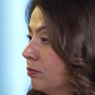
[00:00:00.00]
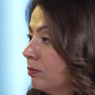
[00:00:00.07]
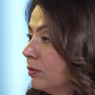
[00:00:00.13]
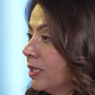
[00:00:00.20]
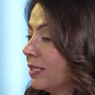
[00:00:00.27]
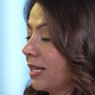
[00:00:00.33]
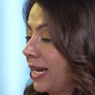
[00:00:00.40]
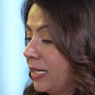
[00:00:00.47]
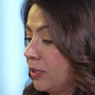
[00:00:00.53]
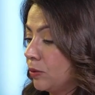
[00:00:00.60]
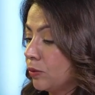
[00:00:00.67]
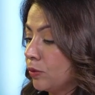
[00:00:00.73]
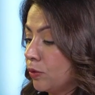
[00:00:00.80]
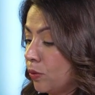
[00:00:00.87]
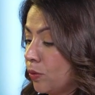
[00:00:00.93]
decide
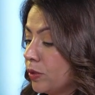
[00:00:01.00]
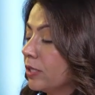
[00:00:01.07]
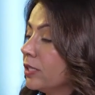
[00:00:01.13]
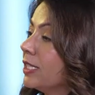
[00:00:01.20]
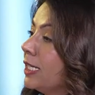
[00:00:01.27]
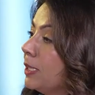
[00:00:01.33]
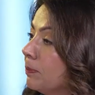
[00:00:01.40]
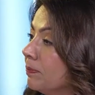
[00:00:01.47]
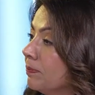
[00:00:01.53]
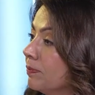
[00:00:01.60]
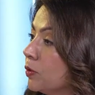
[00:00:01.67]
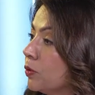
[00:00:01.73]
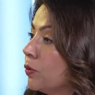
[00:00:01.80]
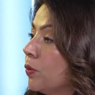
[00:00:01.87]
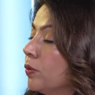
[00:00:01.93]
to grow the team,
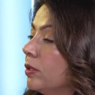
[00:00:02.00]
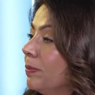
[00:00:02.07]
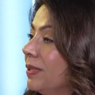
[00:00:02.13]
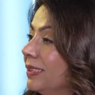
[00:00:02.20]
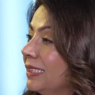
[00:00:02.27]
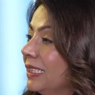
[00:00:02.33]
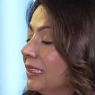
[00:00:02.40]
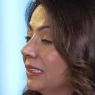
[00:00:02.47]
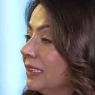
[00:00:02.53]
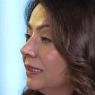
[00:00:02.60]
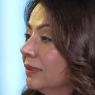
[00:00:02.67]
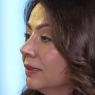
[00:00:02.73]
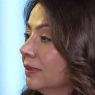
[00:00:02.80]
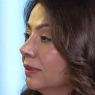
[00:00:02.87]
to grow the business?